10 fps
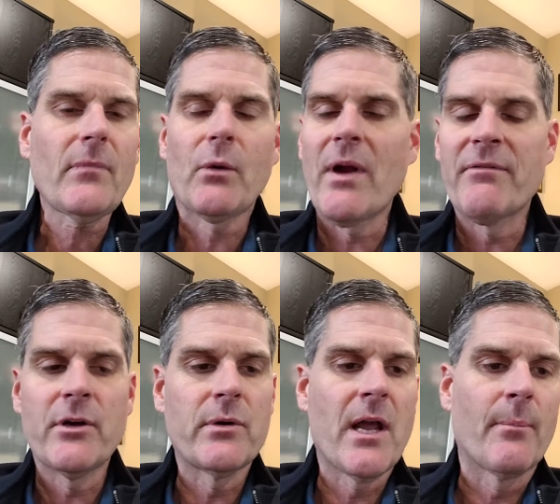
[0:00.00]

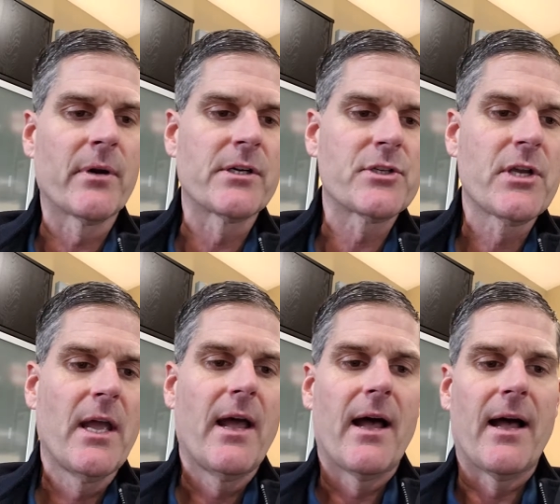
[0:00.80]
revenue numbers,
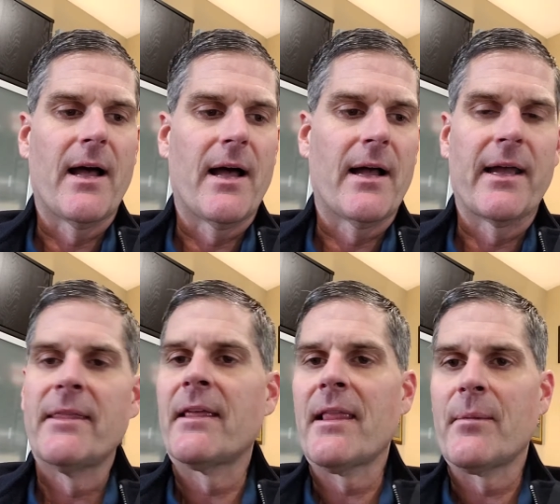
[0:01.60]
uh
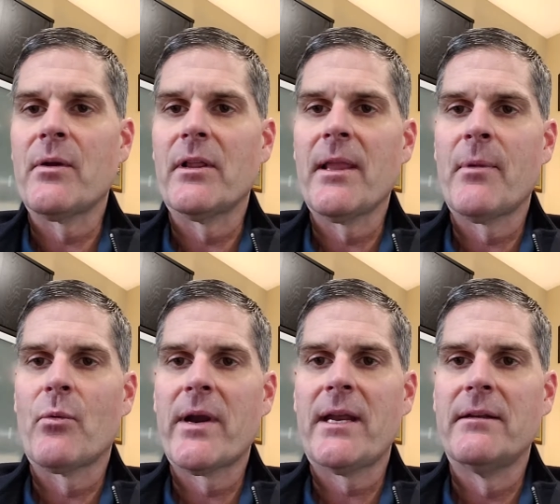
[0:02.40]
and then let me let me
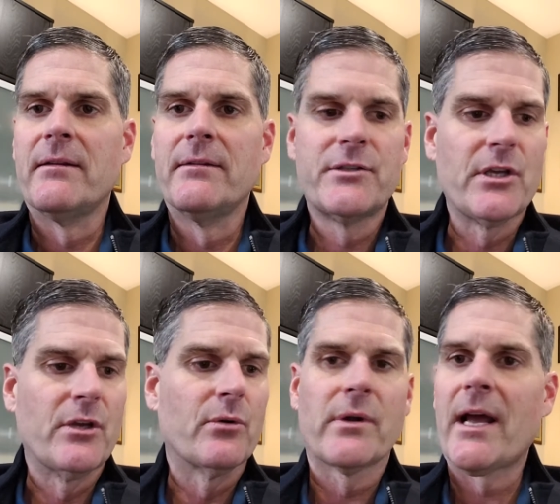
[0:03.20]
read to
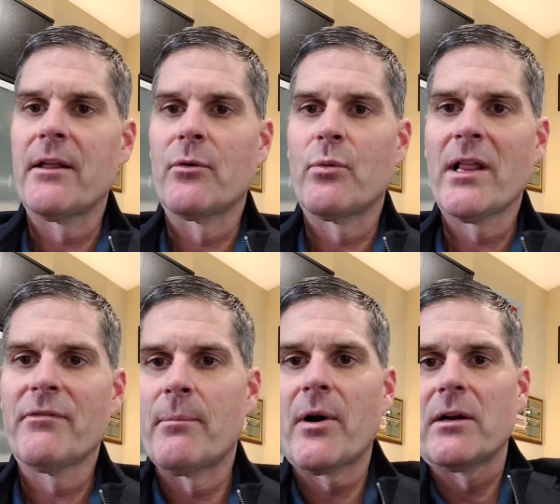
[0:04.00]
you kind of the
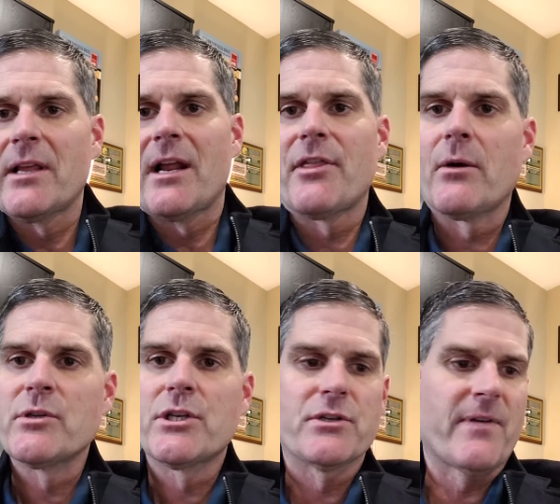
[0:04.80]
relevant part that I thought was just